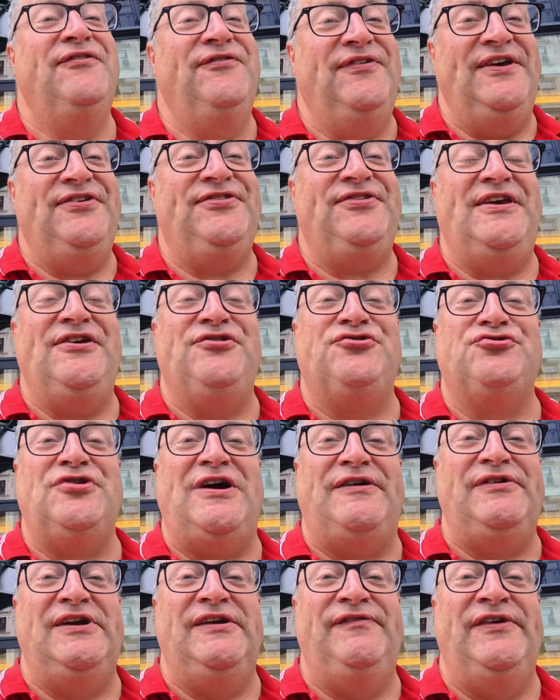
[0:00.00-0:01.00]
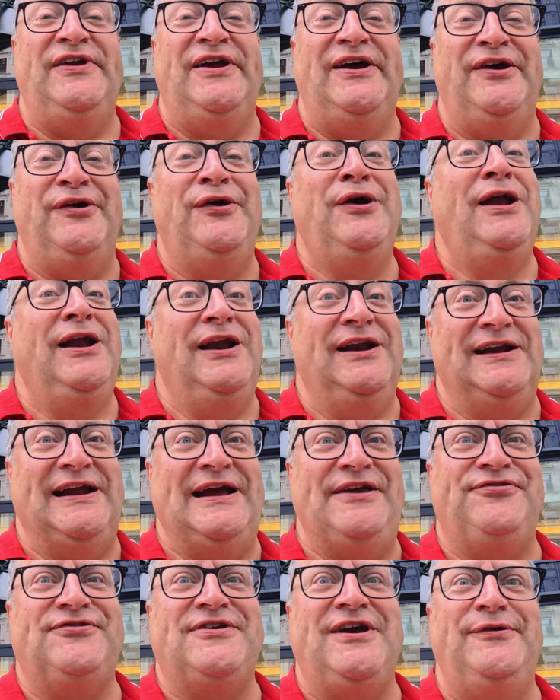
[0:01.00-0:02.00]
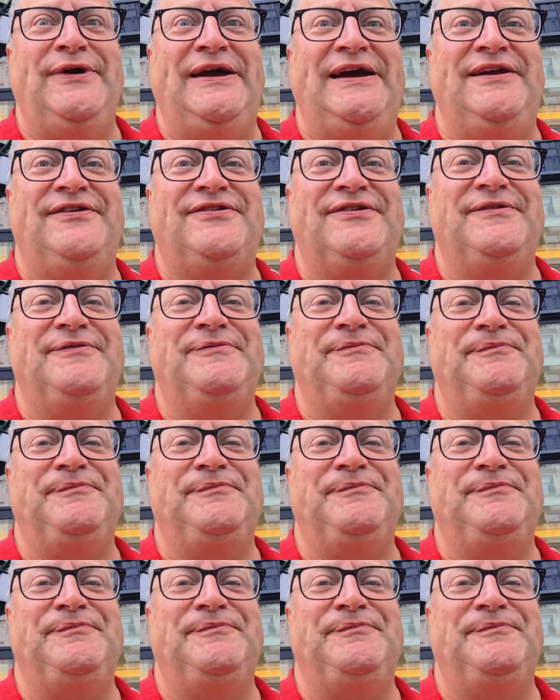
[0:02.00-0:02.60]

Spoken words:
this is Travel in the Know. Let's go eat.